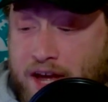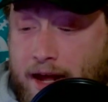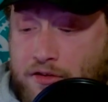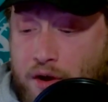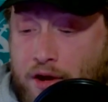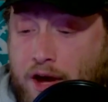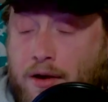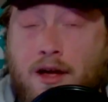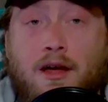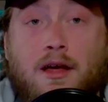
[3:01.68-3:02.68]
Antonio.
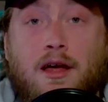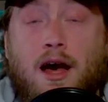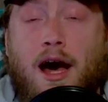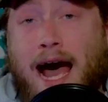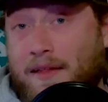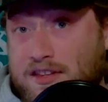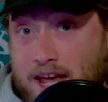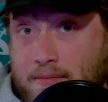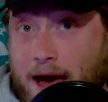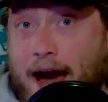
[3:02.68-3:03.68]
Uh,
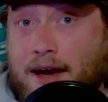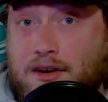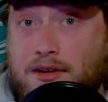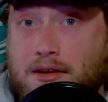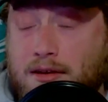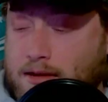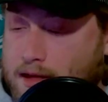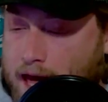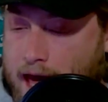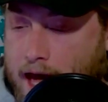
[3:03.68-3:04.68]
Alize Mack
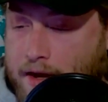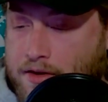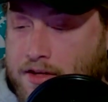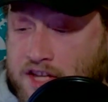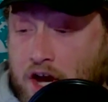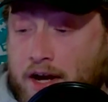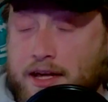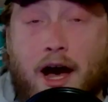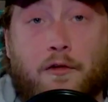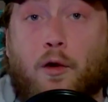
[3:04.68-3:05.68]
and Deon
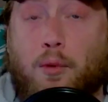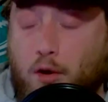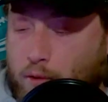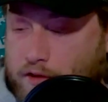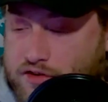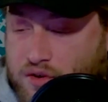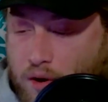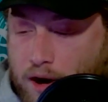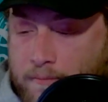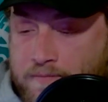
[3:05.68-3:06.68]
Yelder, both with a
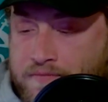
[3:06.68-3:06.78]
score.